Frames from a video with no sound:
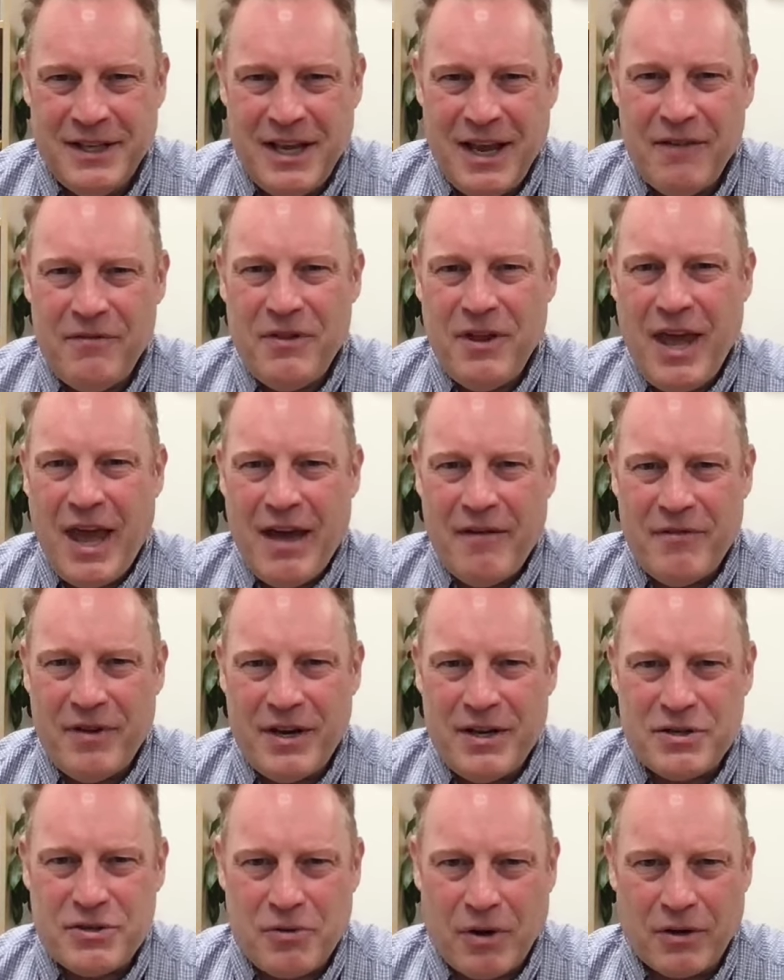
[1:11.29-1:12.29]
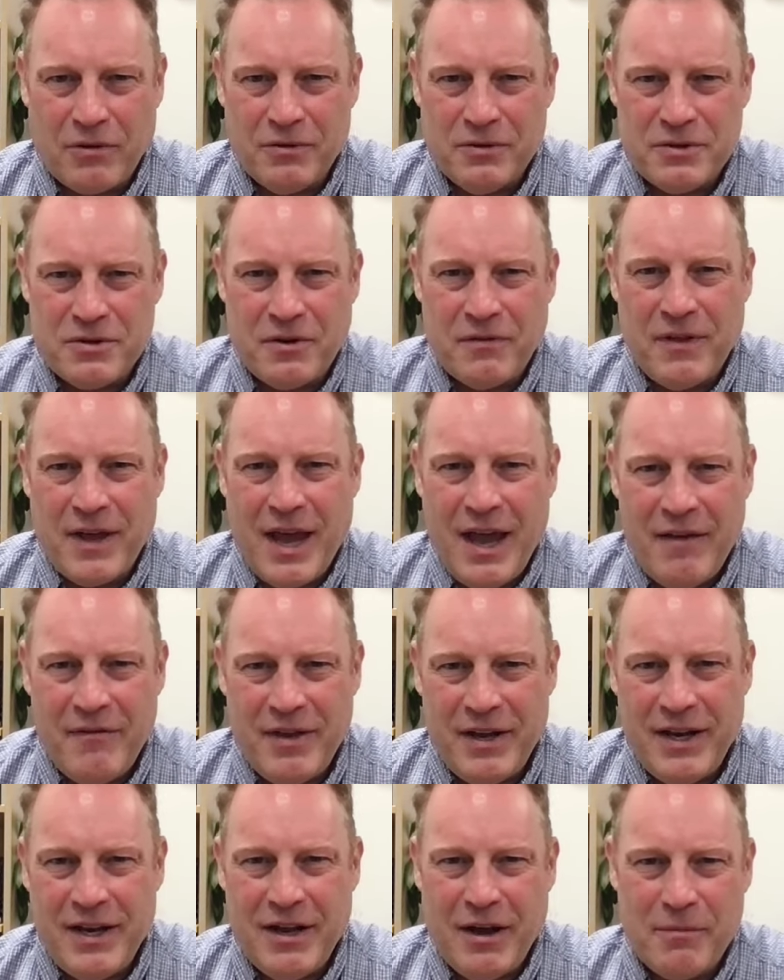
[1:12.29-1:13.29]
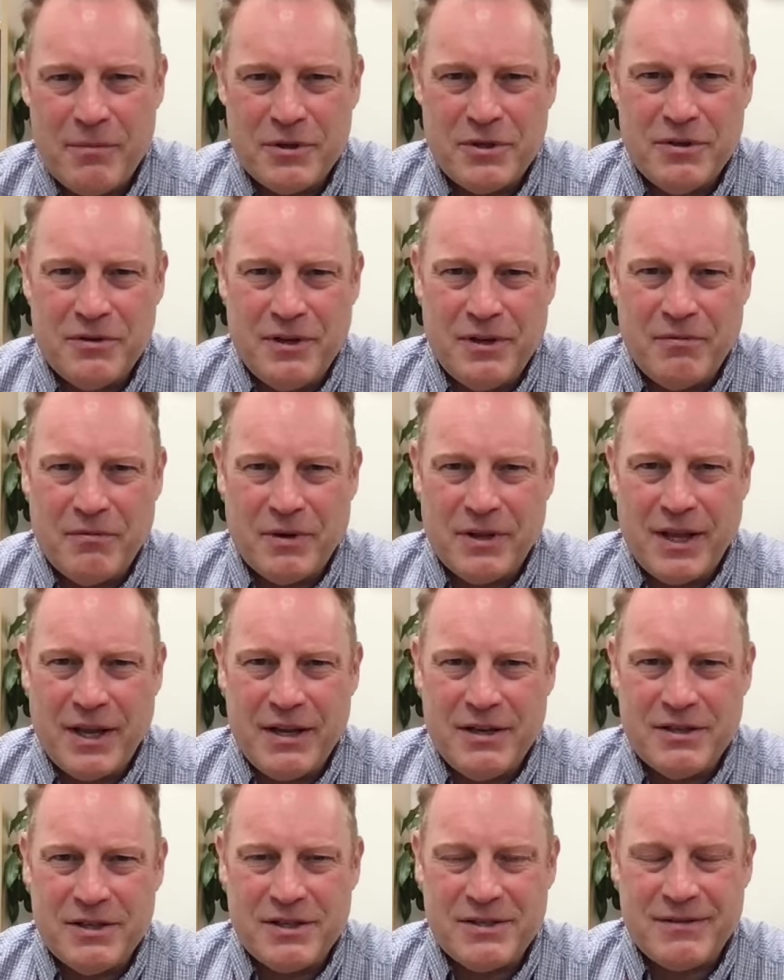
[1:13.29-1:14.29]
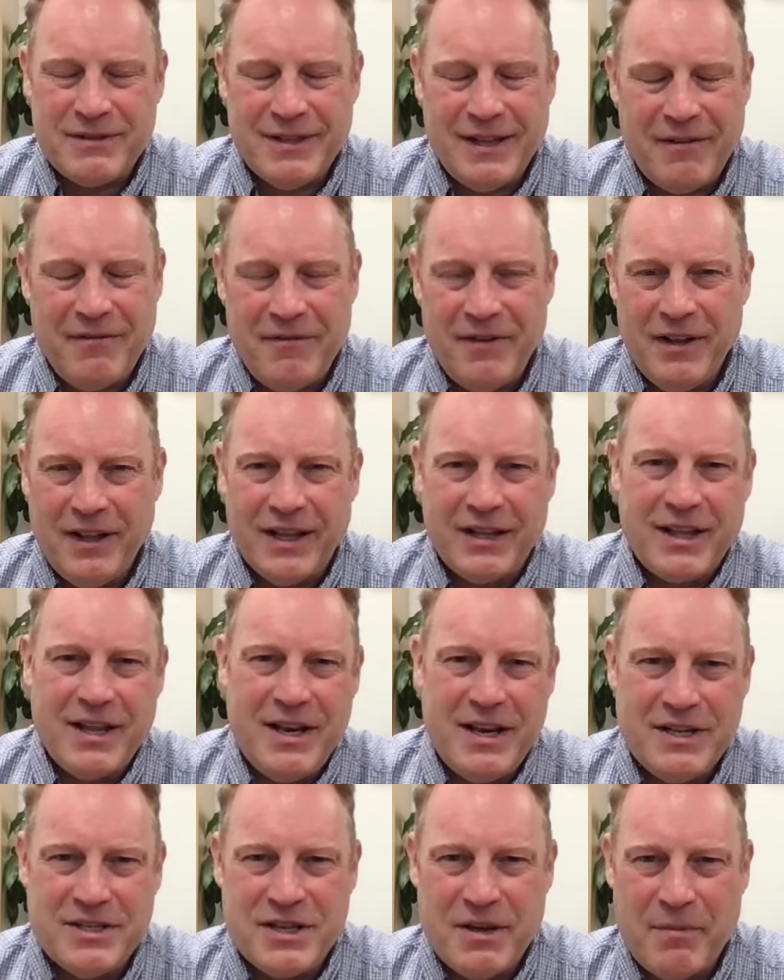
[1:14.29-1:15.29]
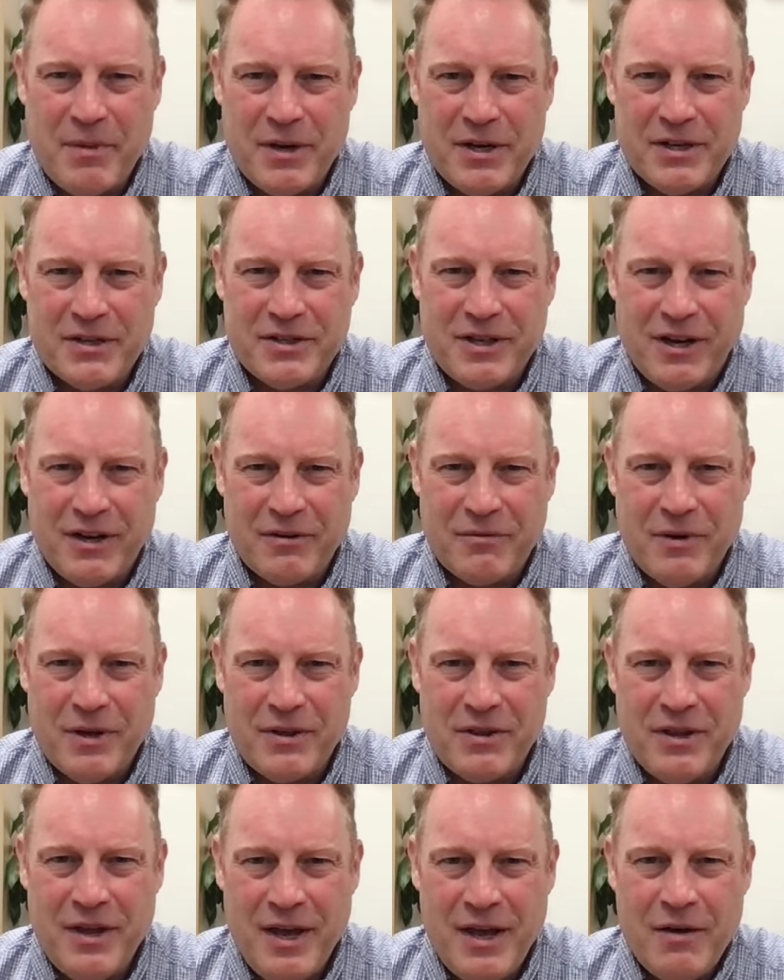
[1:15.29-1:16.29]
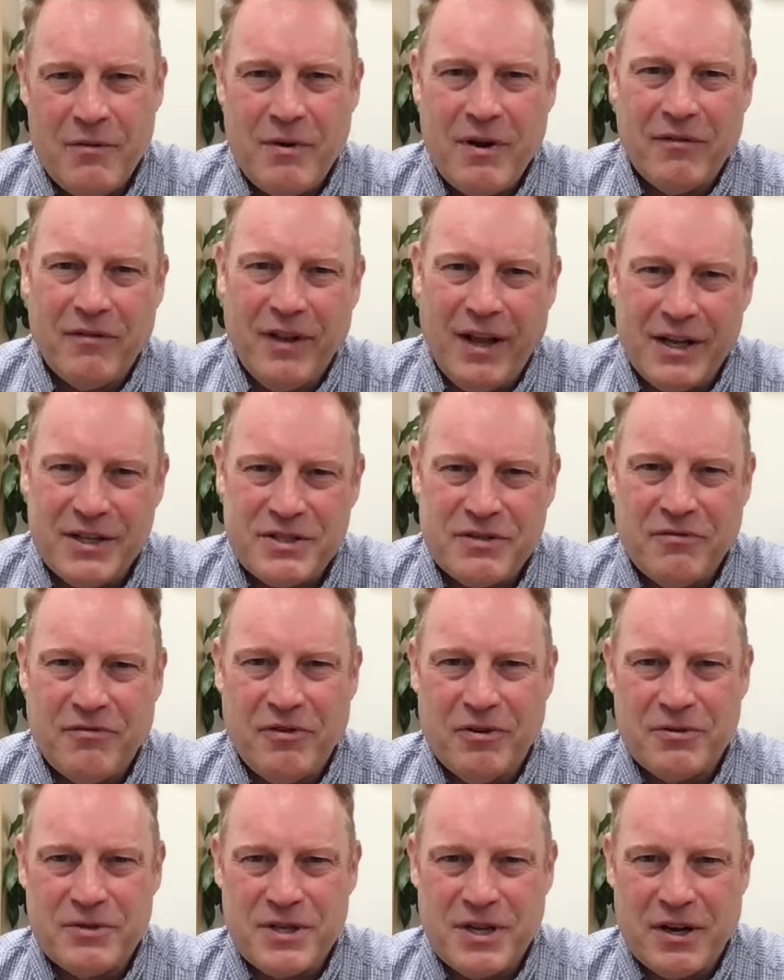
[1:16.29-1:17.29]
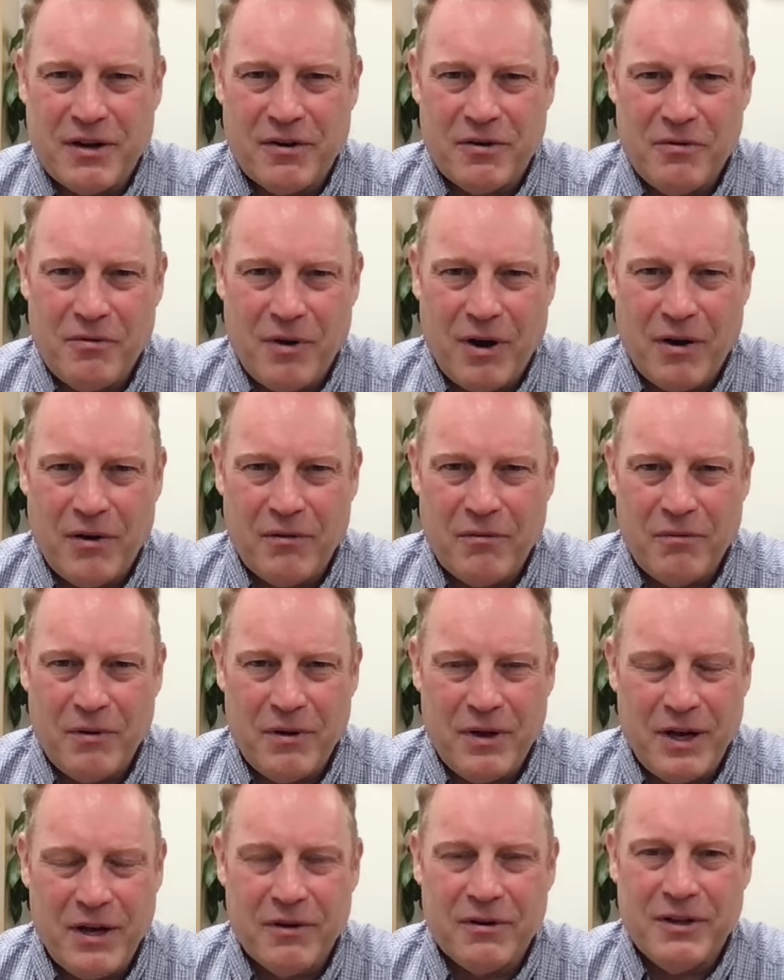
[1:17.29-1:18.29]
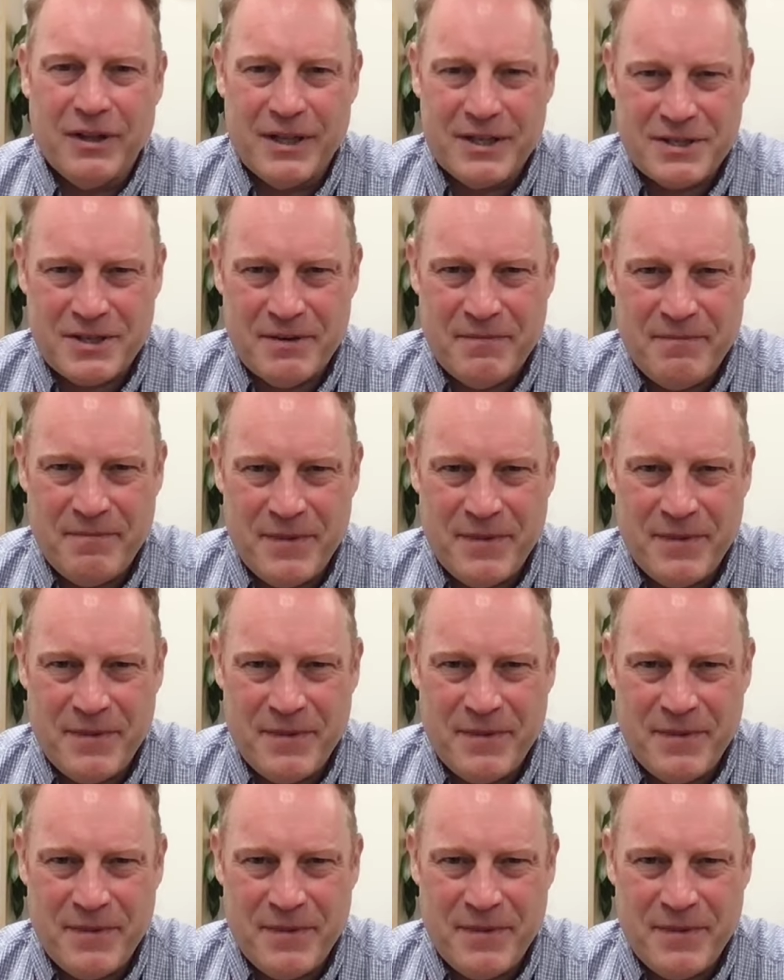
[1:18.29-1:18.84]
If they have any struggles or if they have any opportunity where they feel like they need somebody to talk with, we have lots of folks here who are here to listen.